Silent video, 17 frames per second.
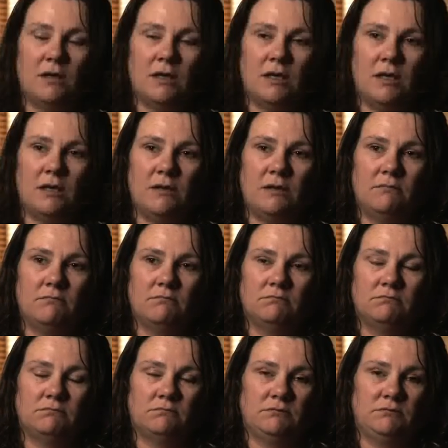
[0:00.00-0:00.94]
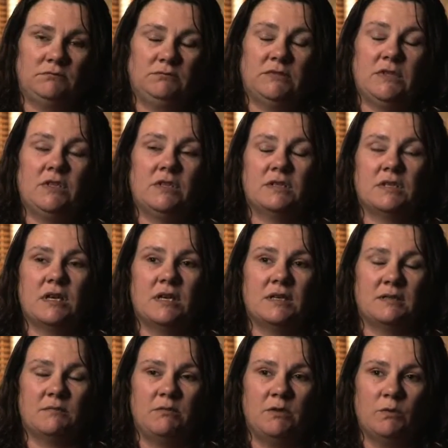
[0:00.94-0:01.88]
And they just
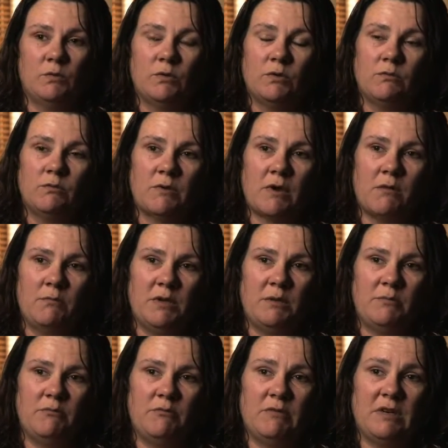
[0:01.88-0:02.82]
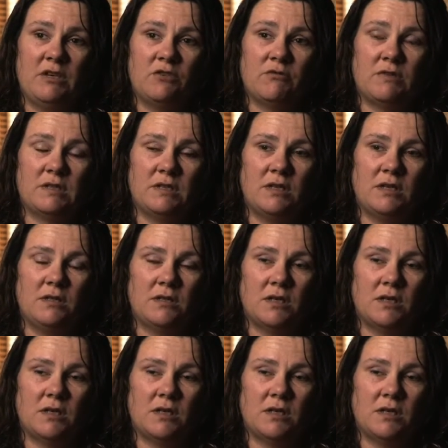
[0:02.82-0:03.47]
asked me would I be interested in